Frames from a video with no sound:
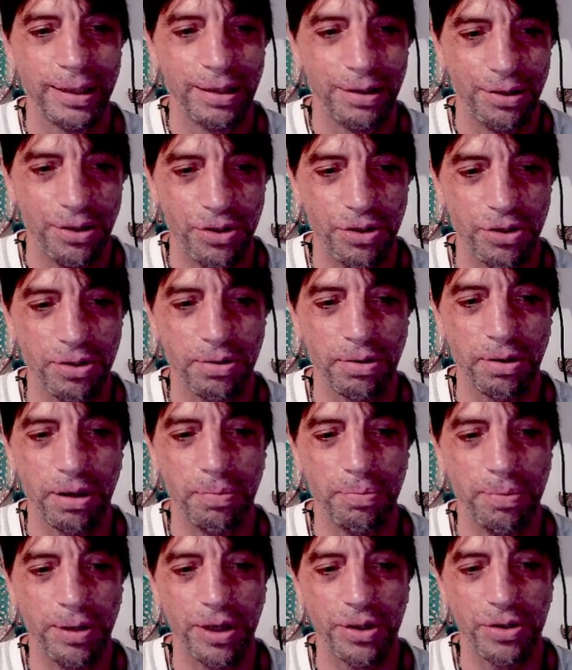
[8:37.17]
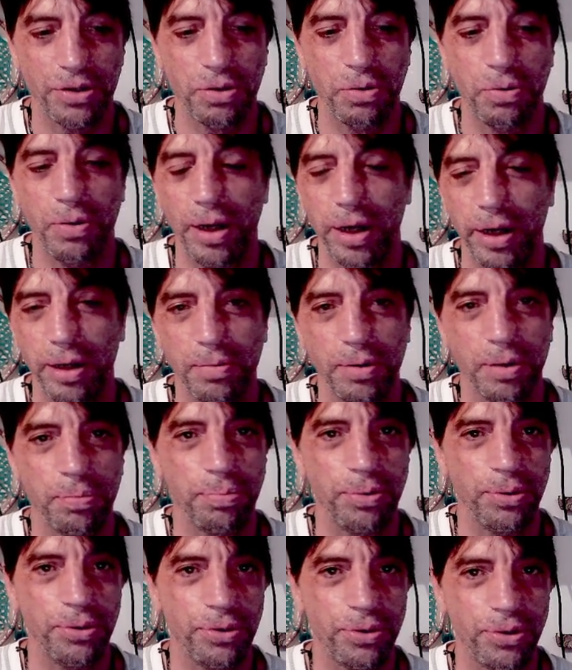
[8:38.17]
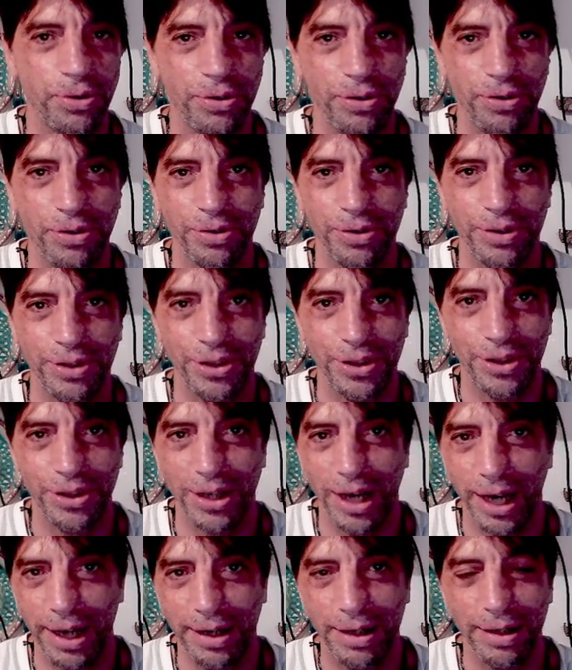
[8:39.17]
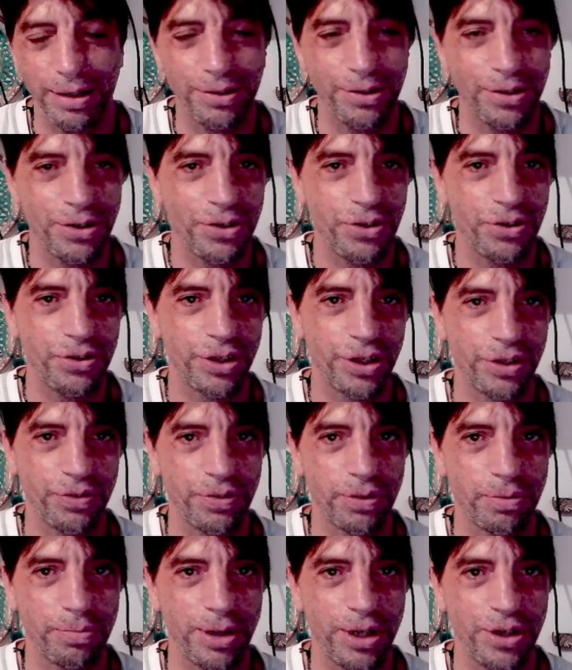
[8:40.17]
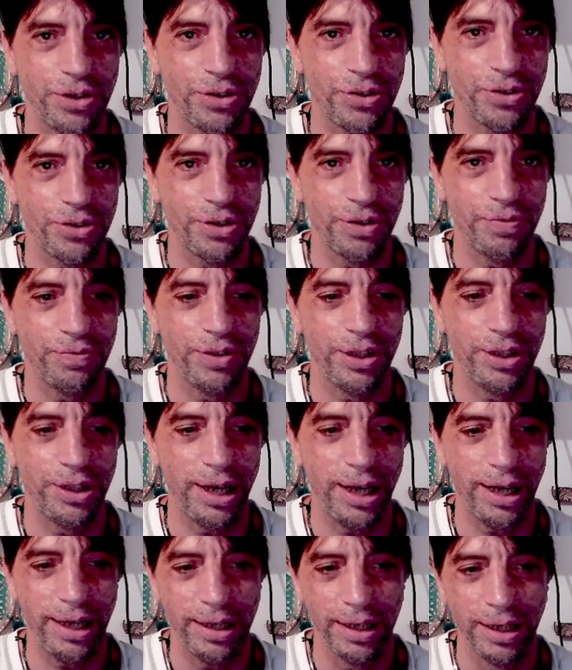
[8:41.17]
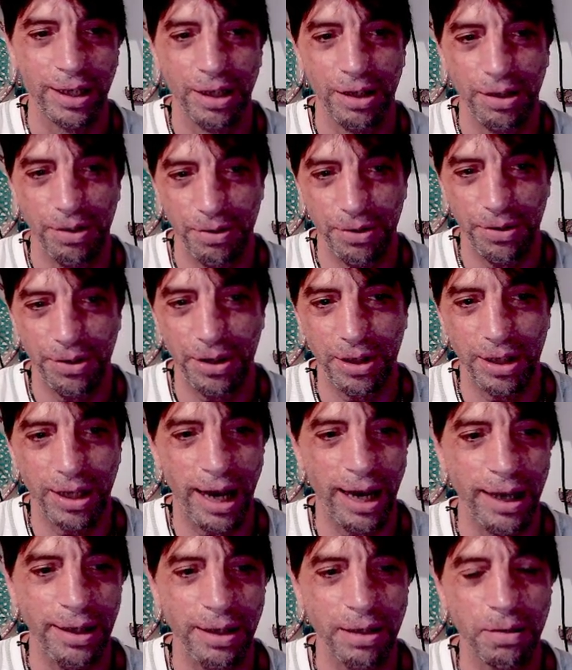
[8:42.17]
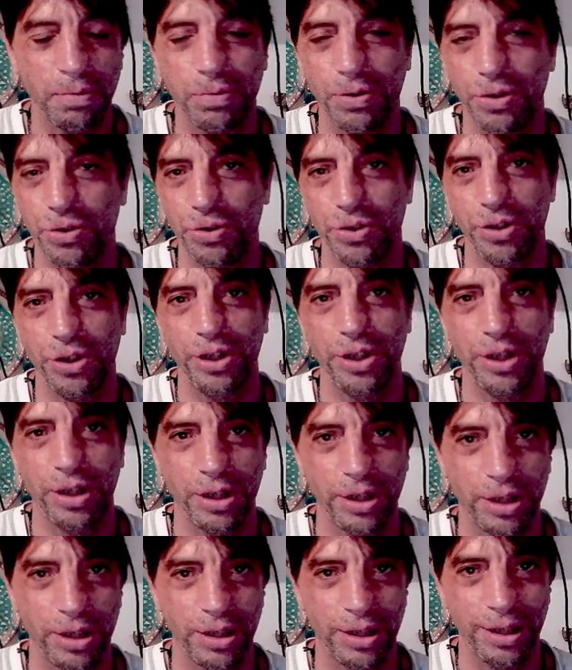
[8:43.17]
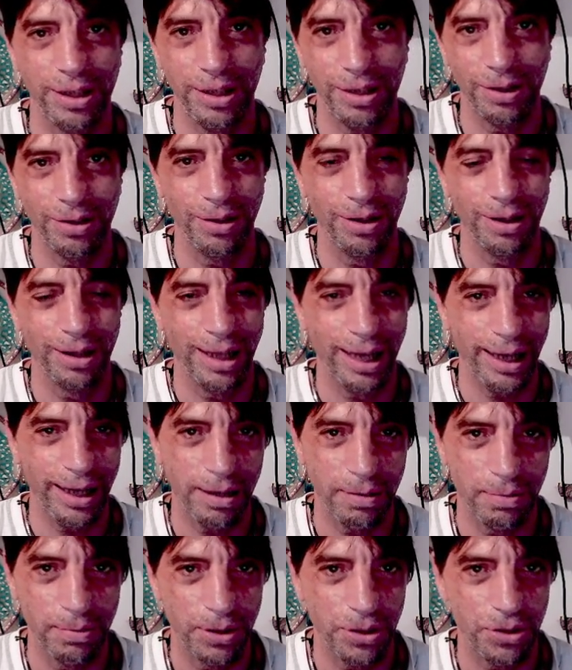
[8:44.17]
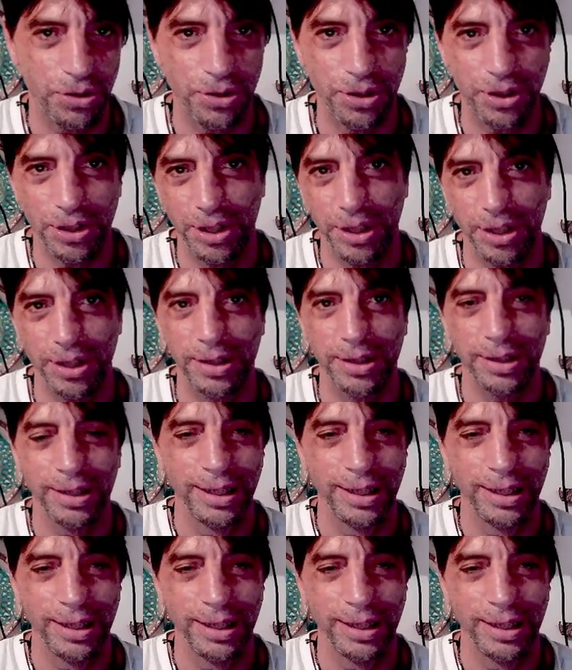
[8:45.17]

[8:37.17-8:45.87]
This is going to be a squaring with Pluto. You're denying these transformations of the day. You're denying what you hear. You don't like what you hear.